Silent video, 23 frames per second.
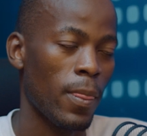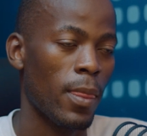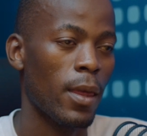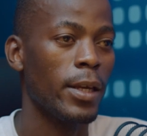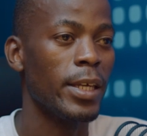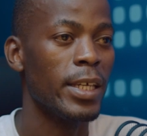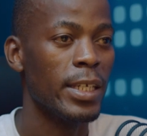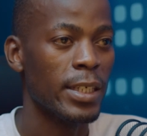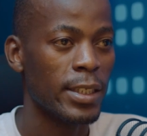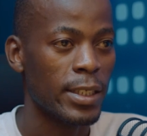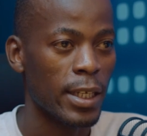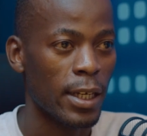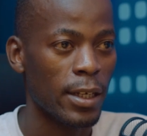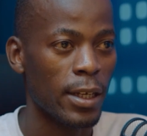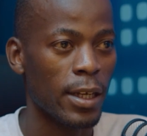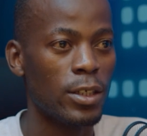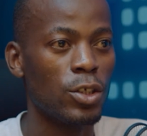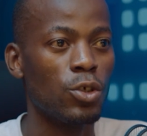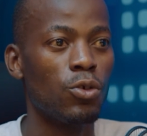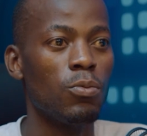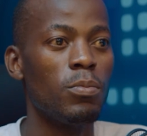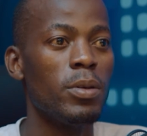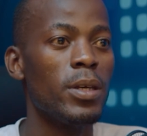internet
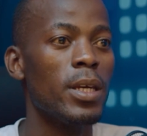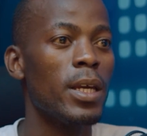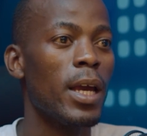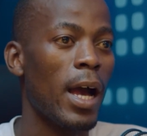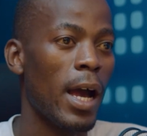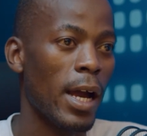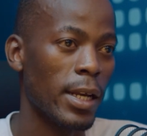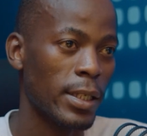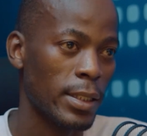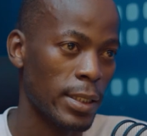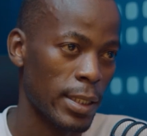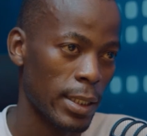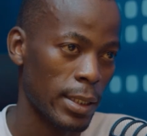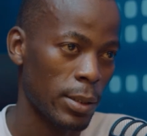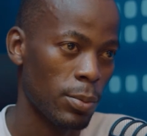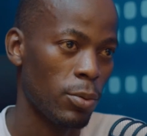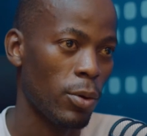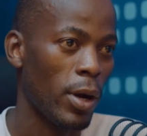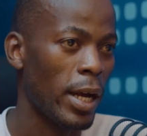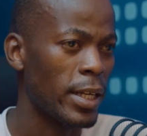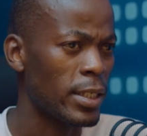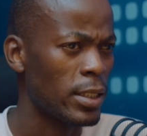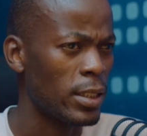to be
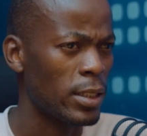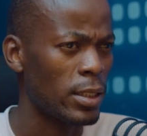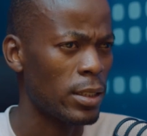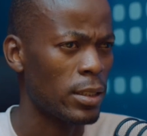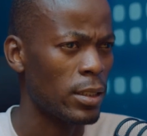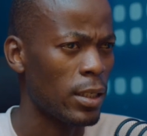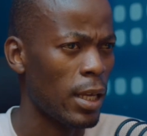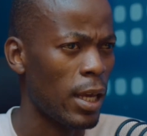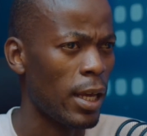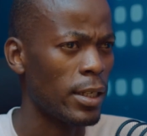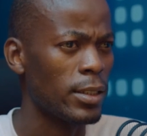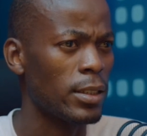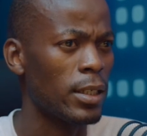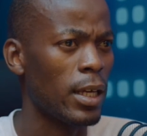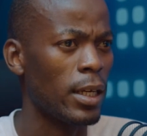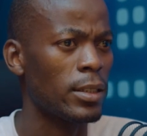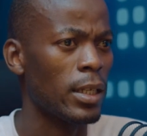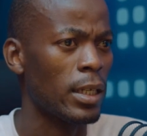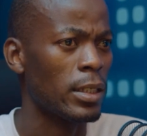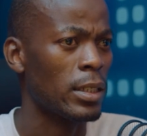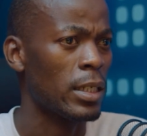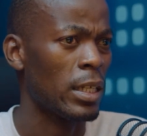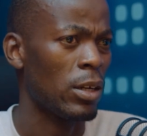accessible at
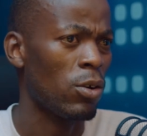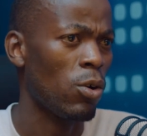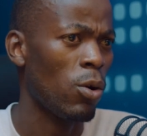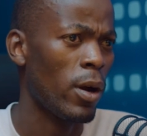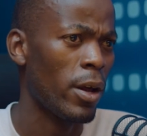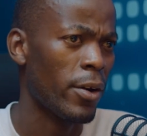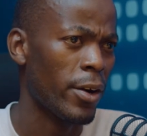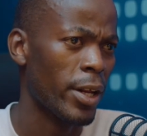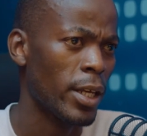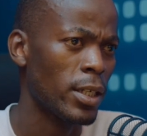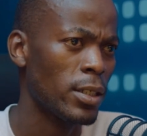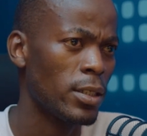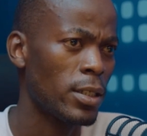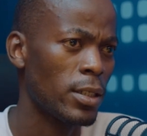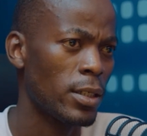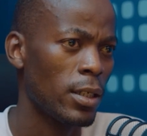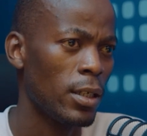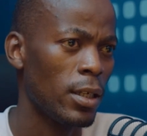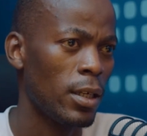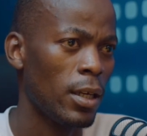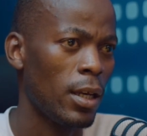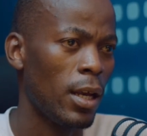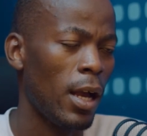a lower rate,
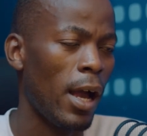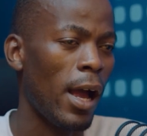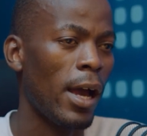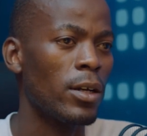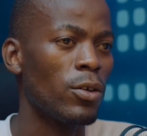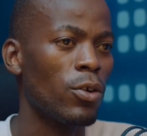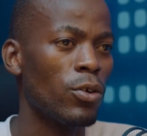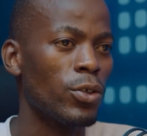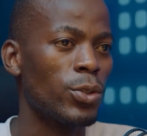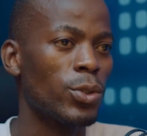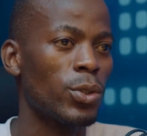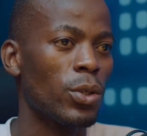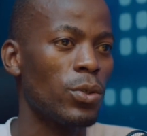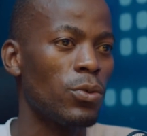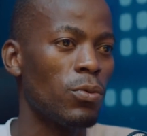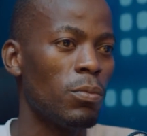and also to